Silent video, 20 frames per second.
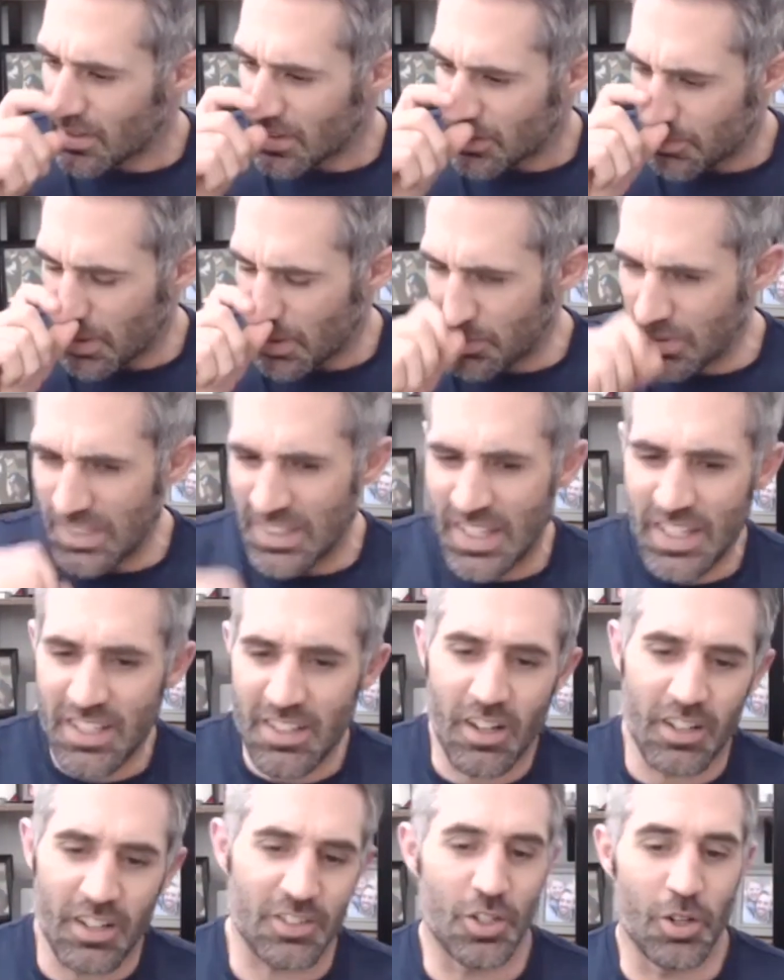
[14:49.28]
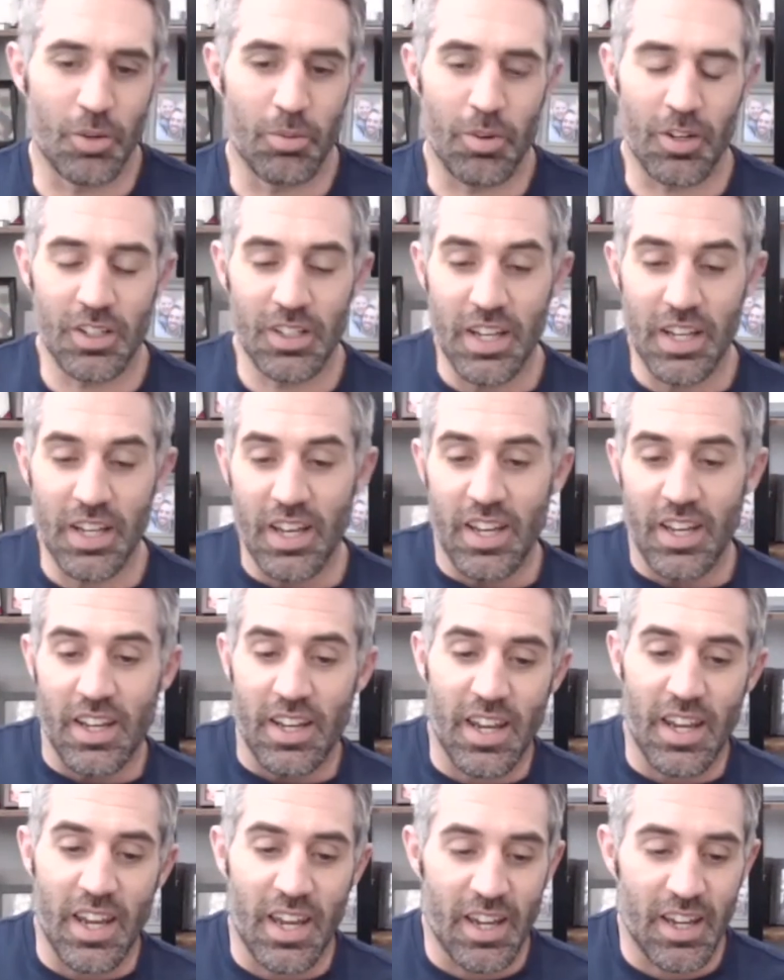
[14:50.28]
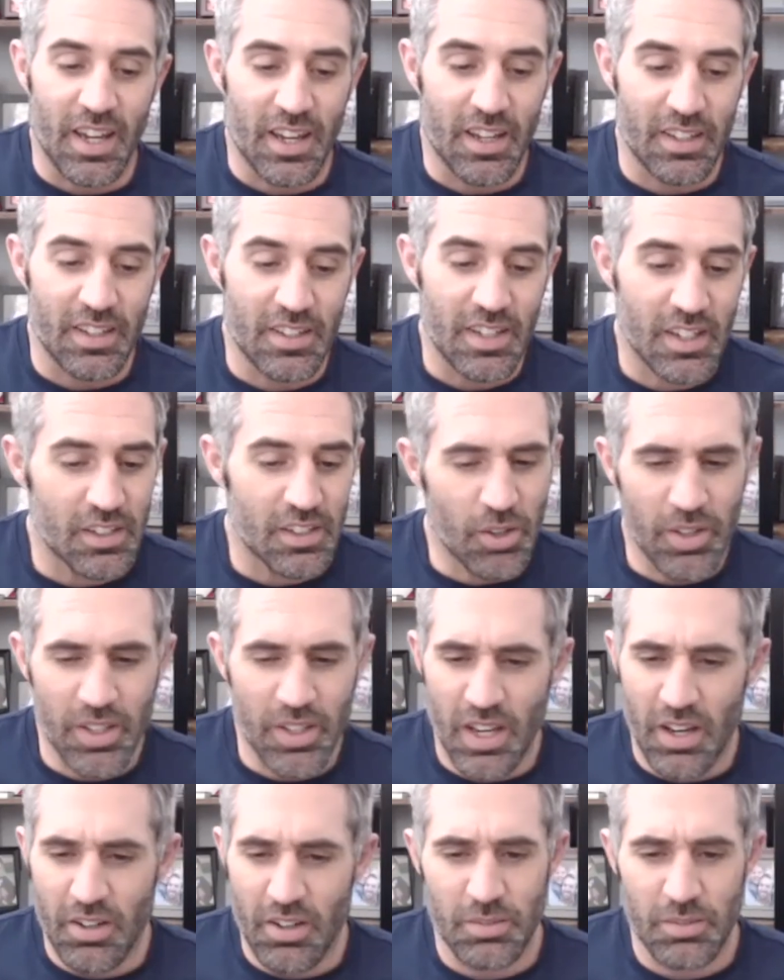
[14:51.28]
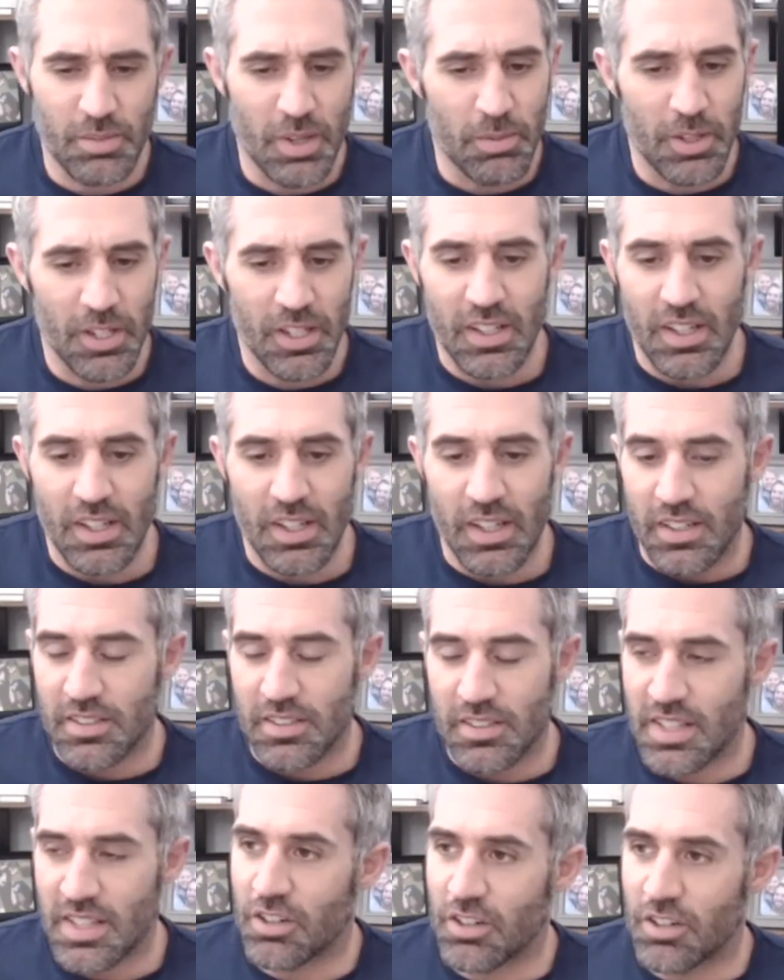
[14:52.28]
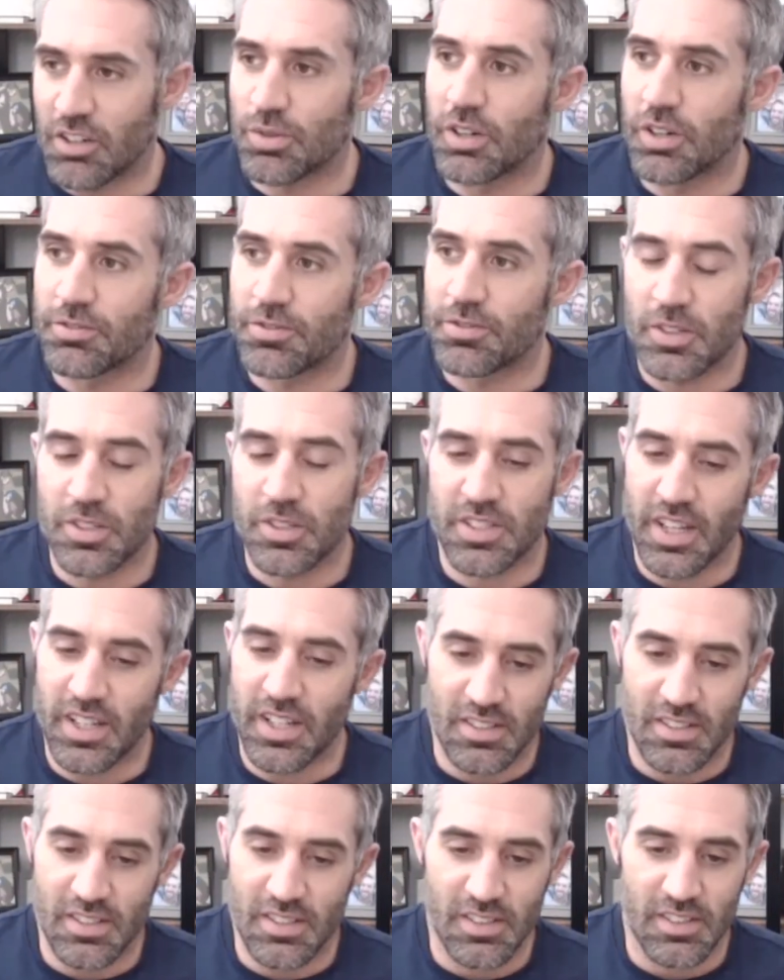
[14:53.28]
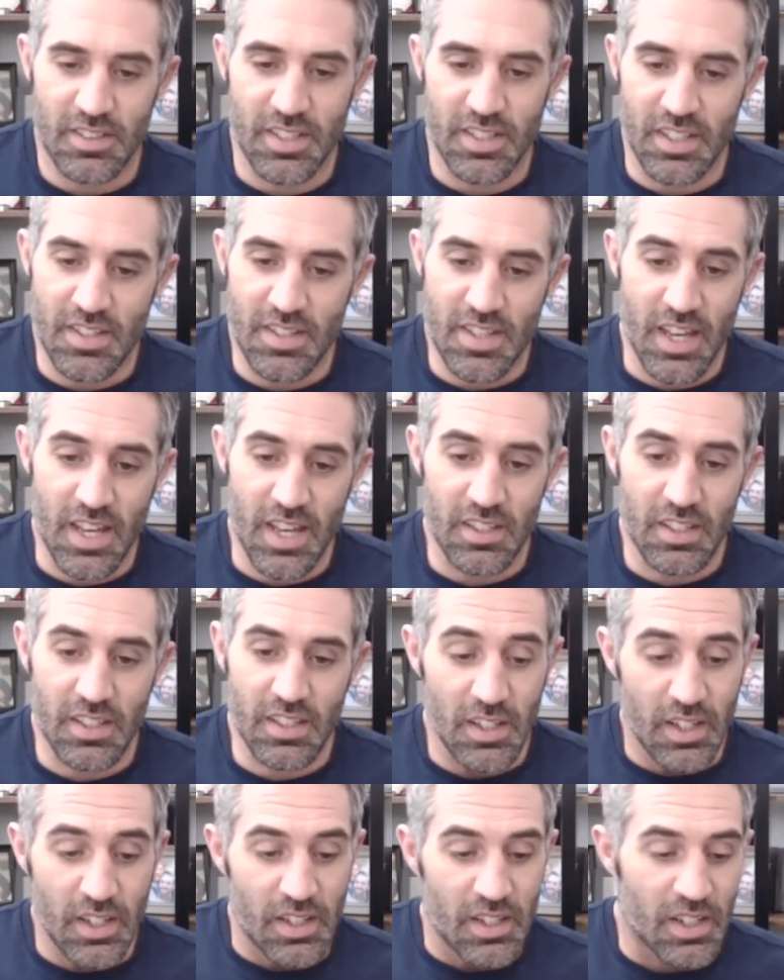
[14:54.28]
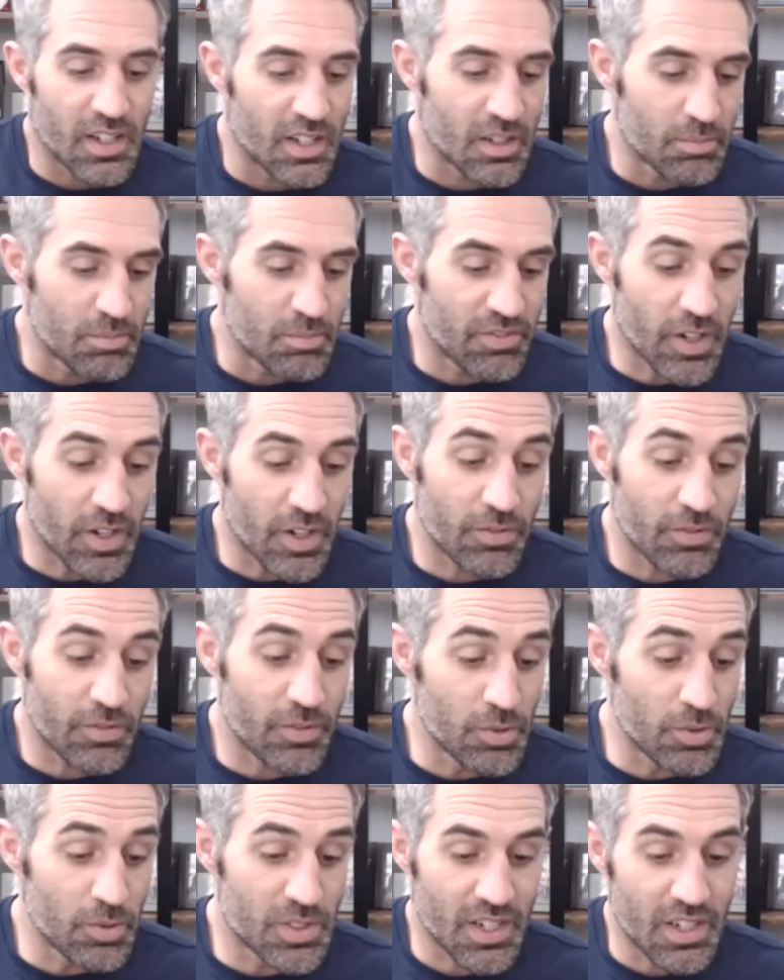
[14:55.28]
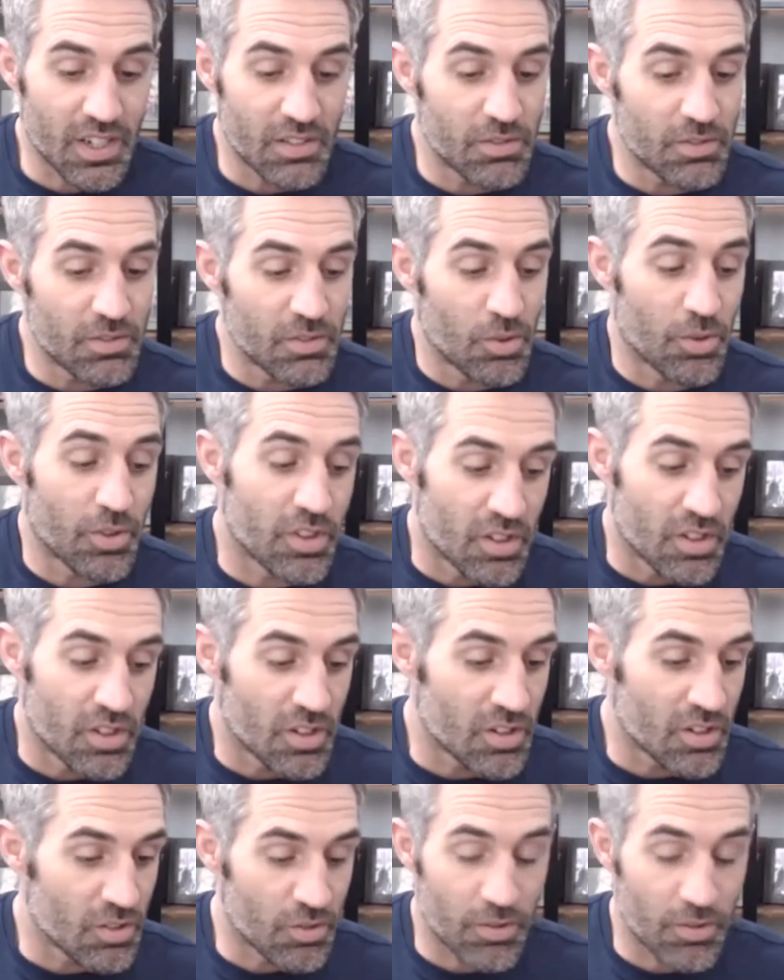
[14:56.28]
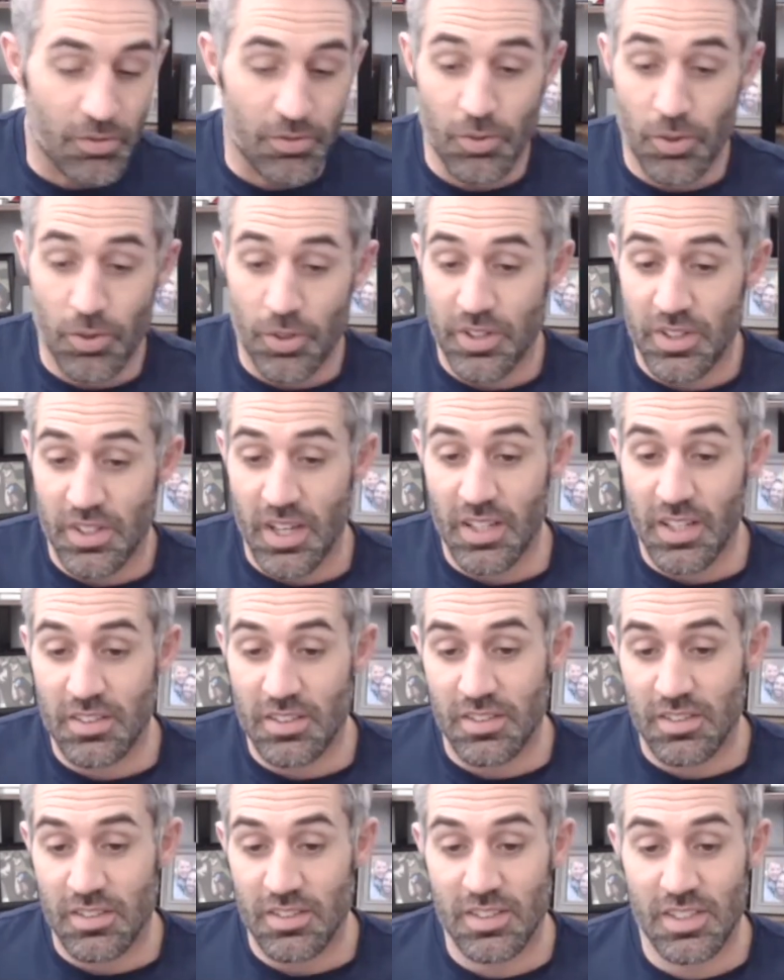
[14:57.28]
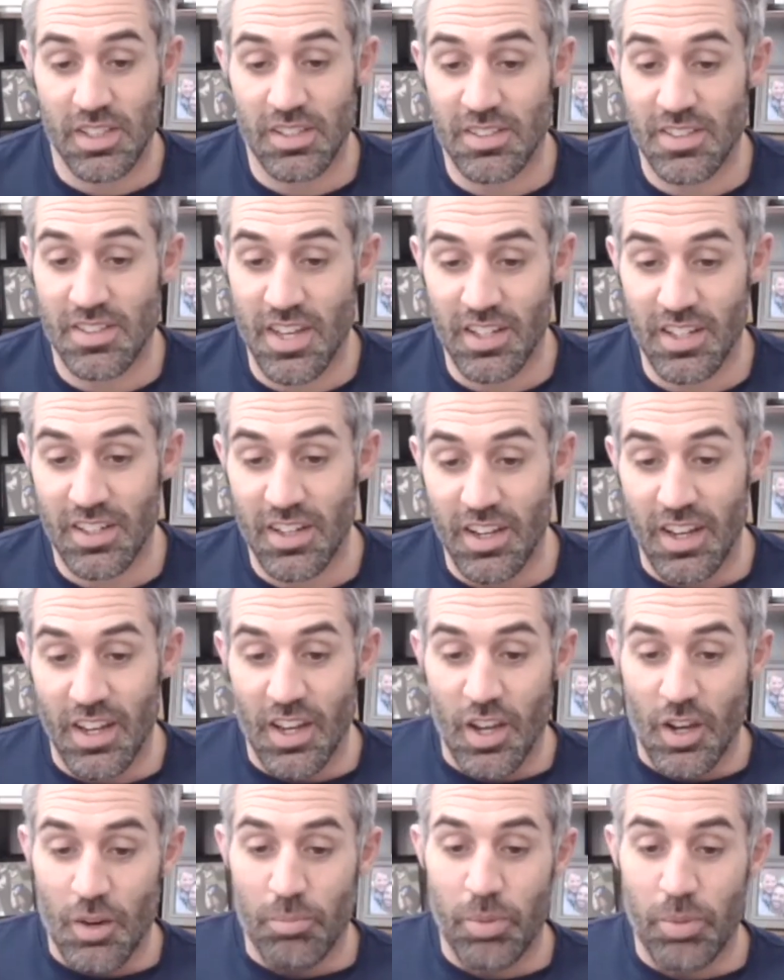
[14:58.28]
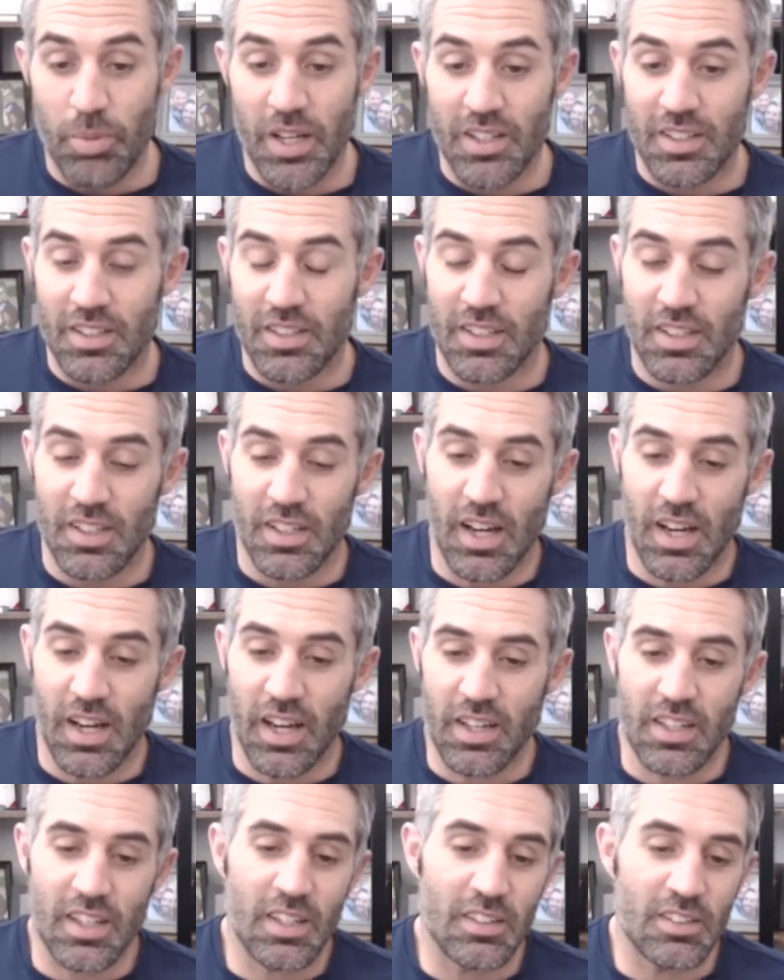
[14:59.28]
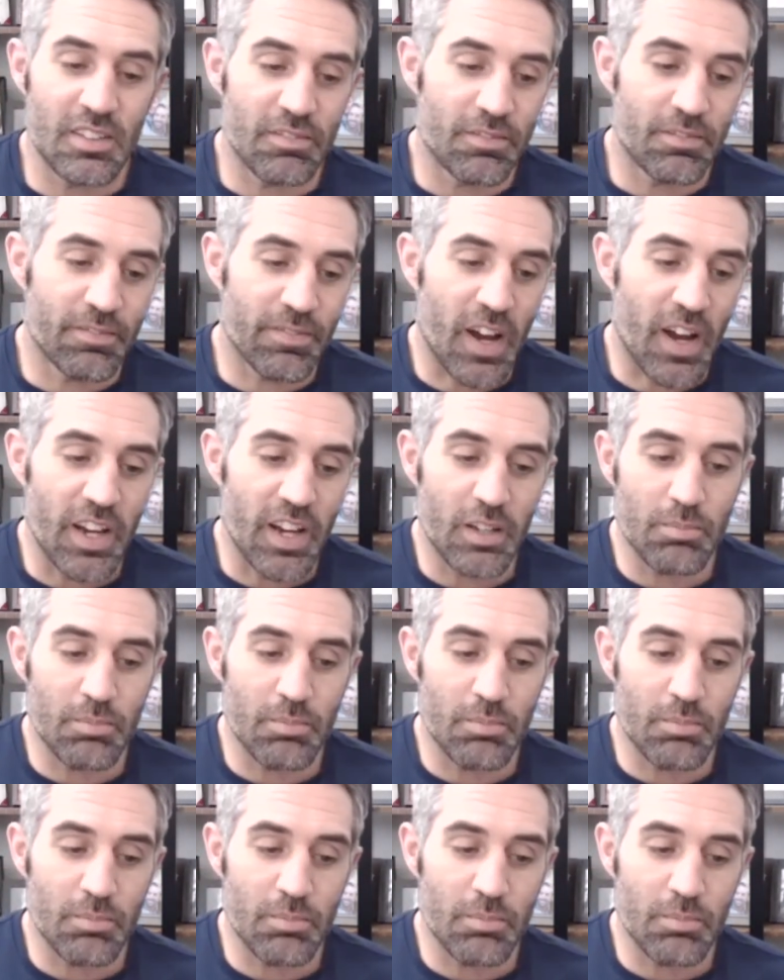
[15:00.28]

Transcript: maybe late October, and going out on maybe 10 or 12 first dates since then, um, very few second or third or fourth dates since then. But I can find